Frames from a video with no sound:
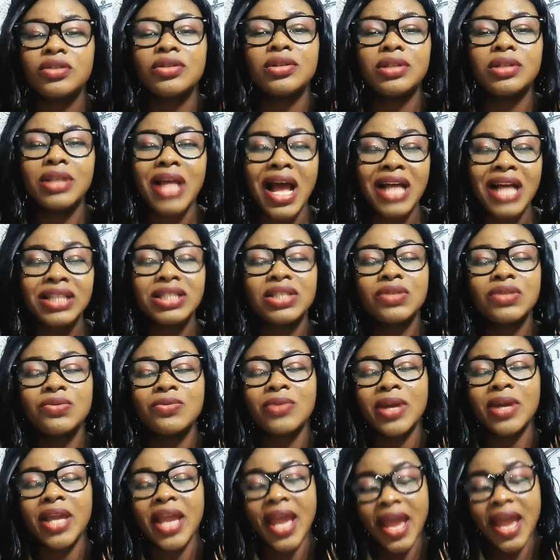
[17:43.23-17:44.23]
that
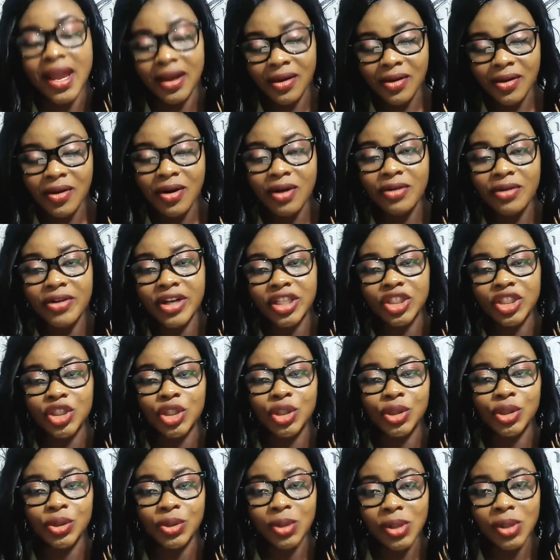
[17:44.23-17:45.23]
will
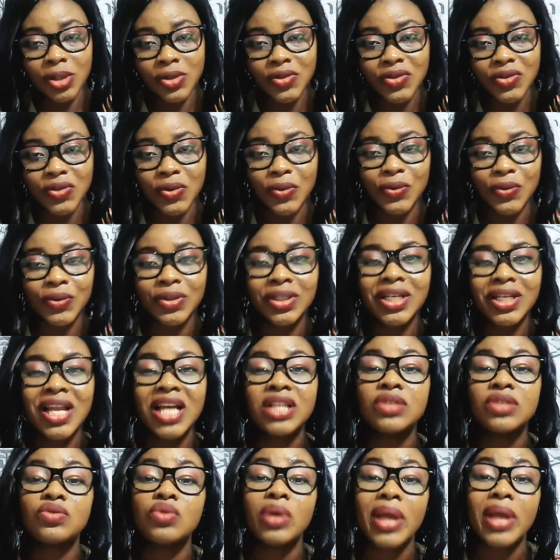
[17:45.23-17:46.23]
encourage you, also
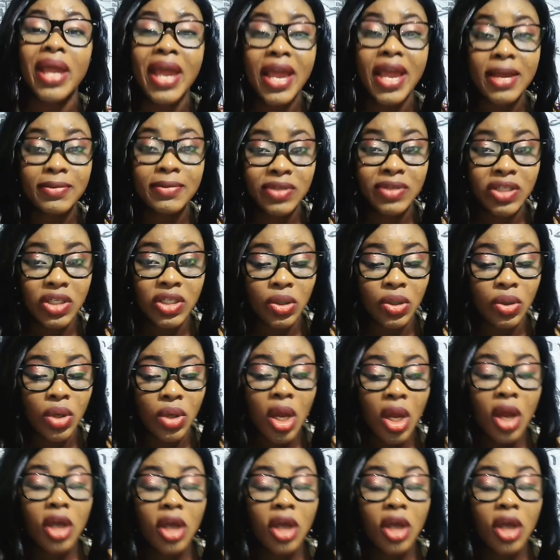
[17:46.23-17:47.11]
that will help you.